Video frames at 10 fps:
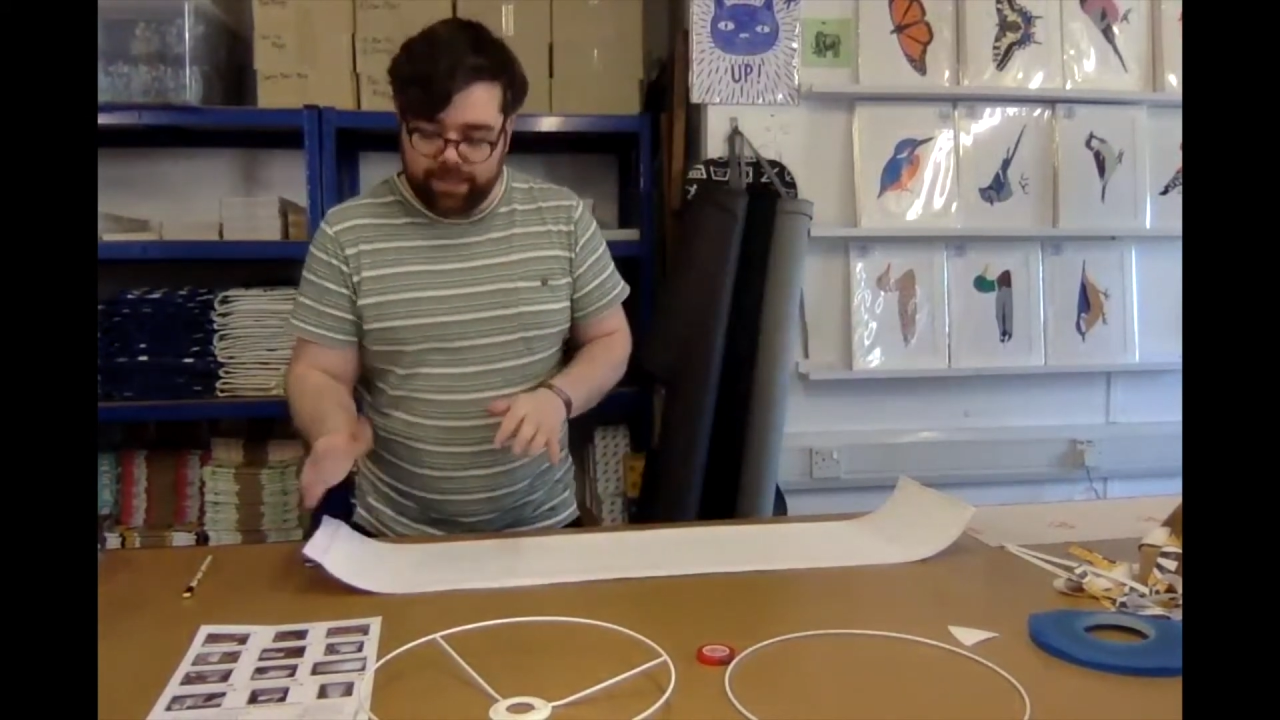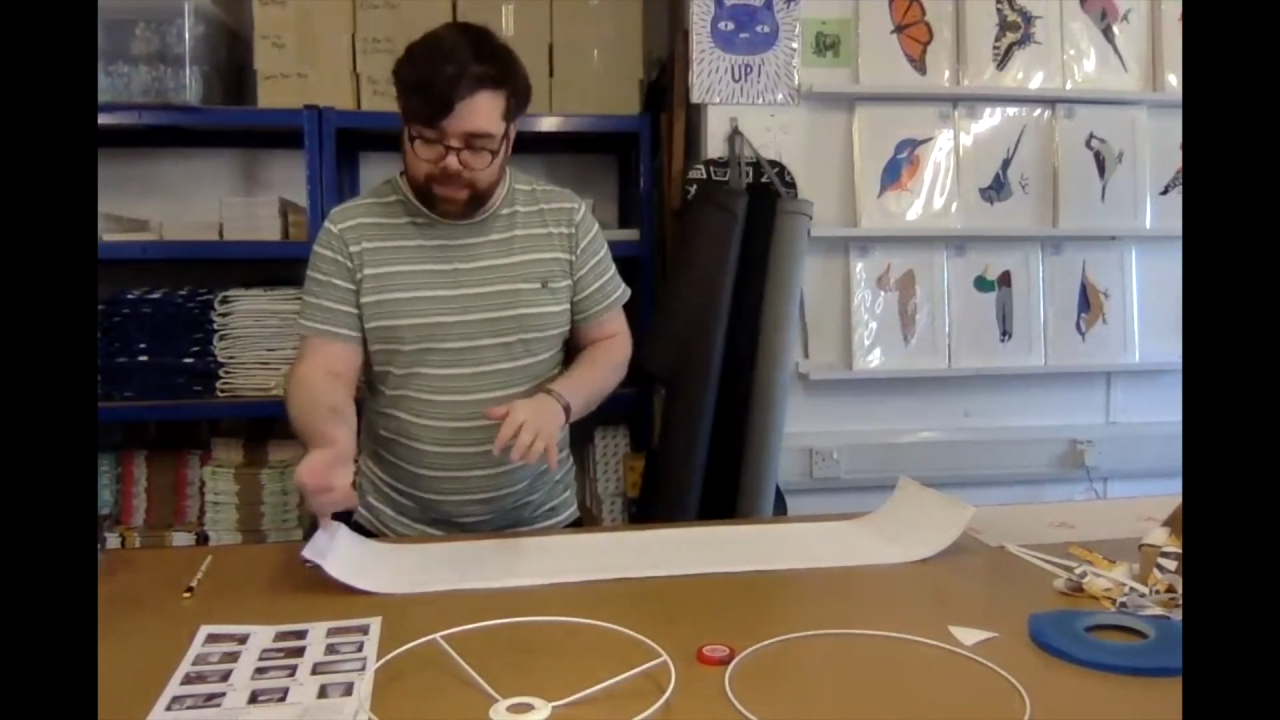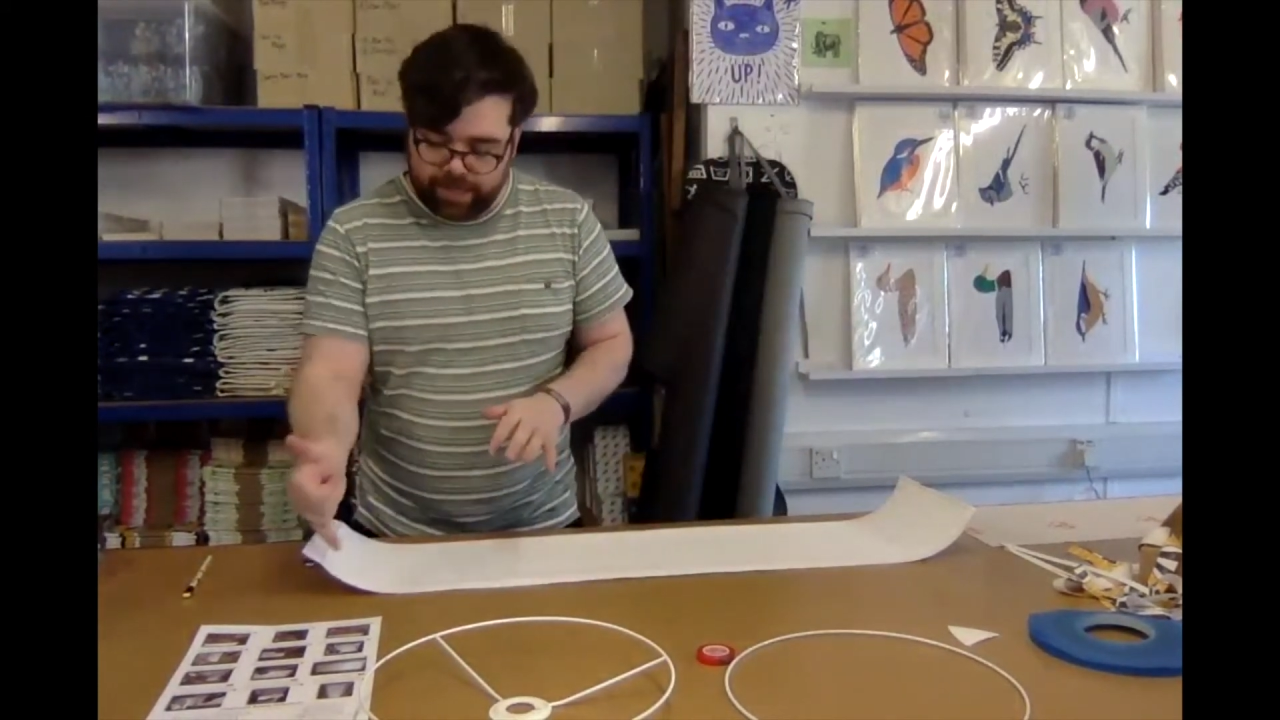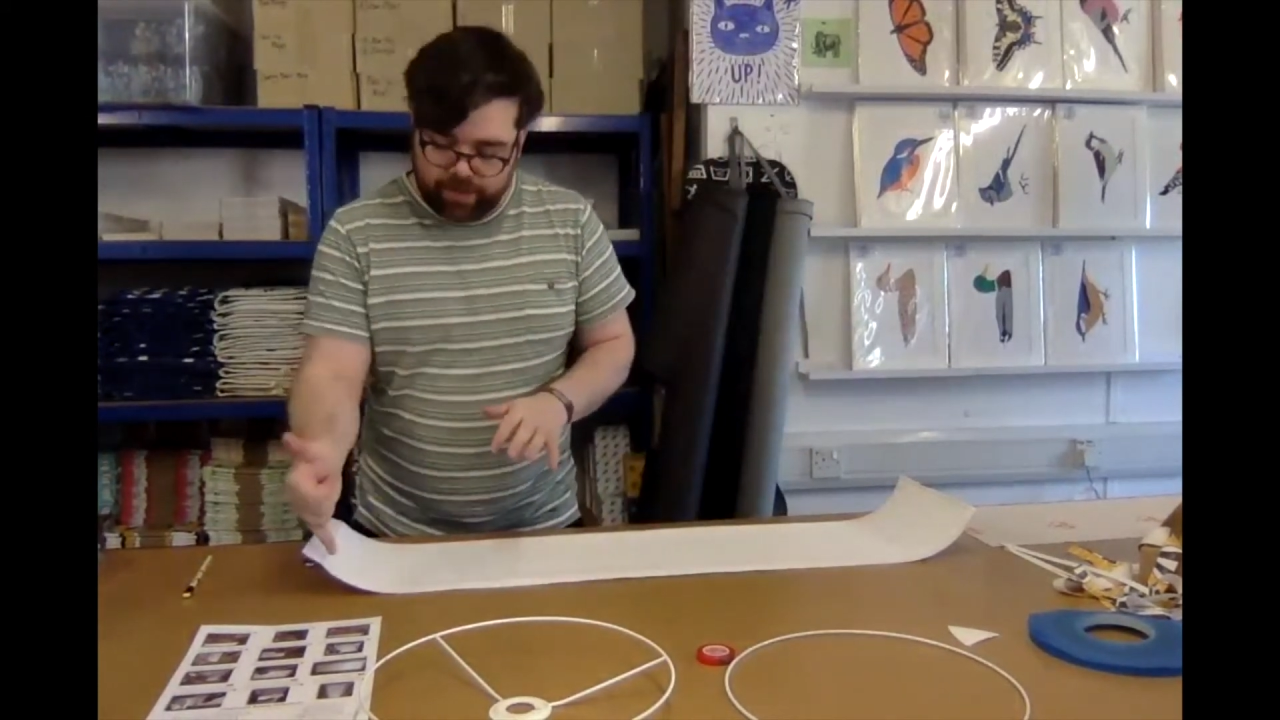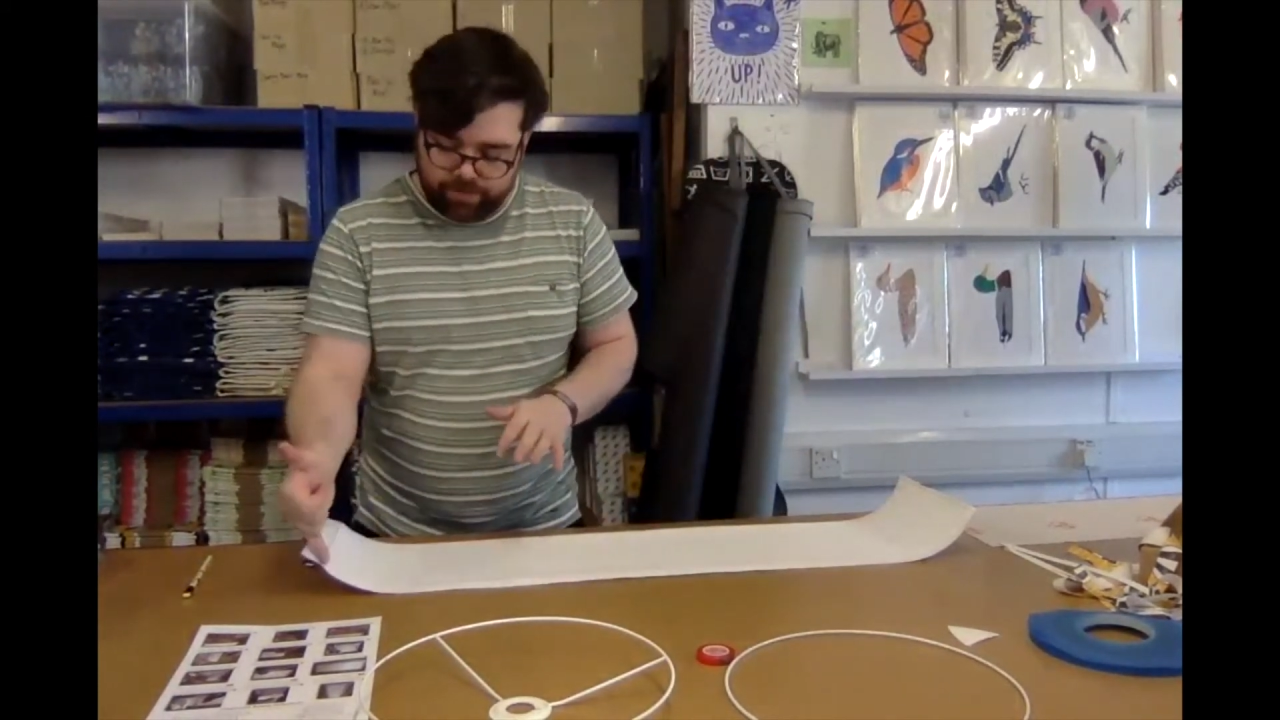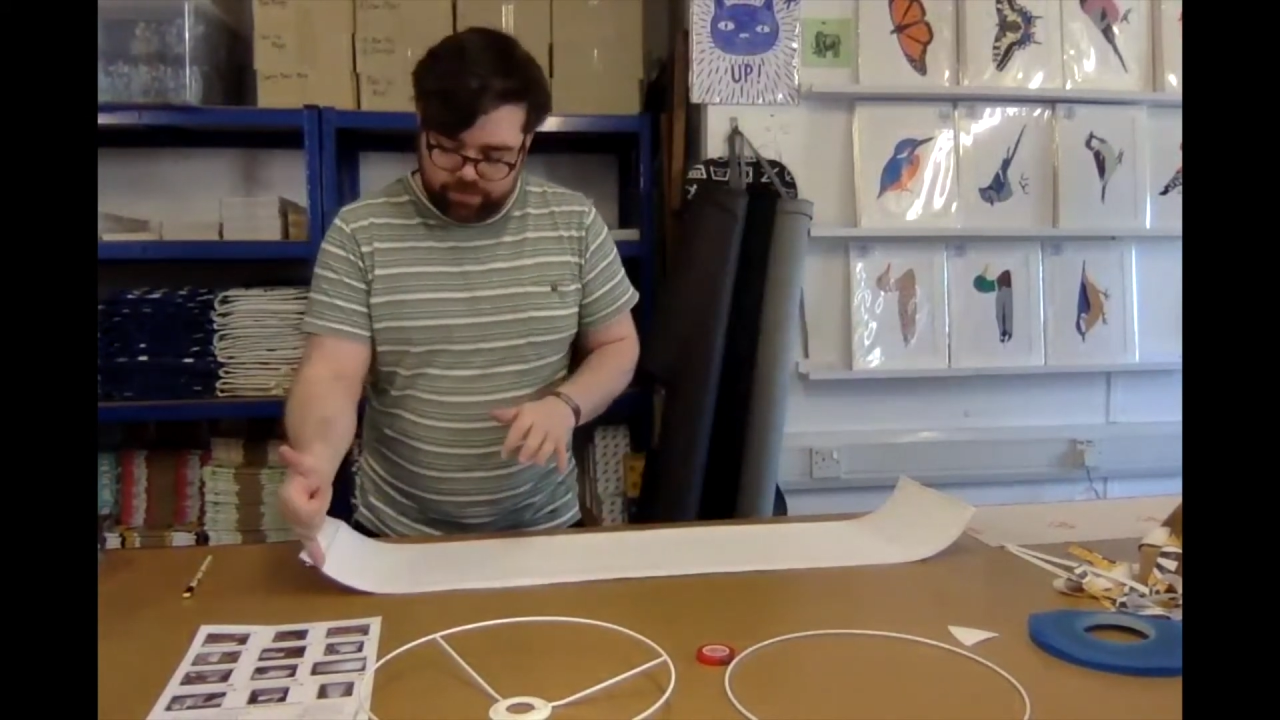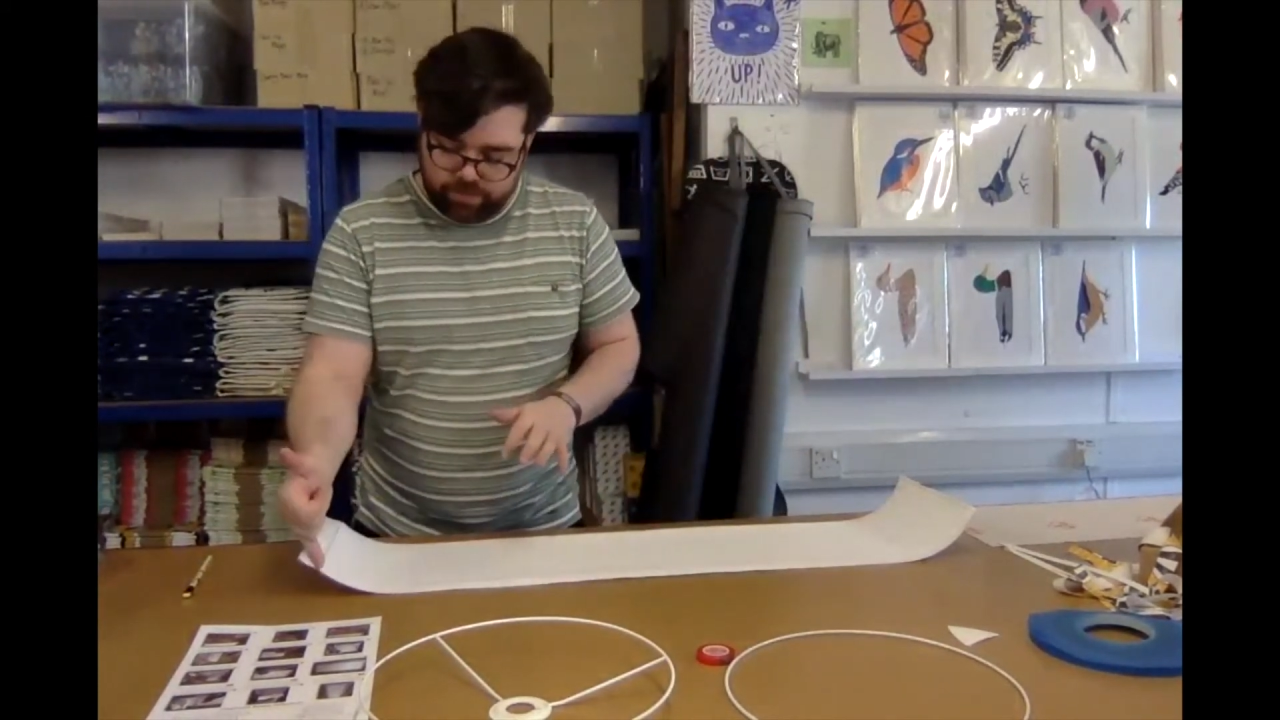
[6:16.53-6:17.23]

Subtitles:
here,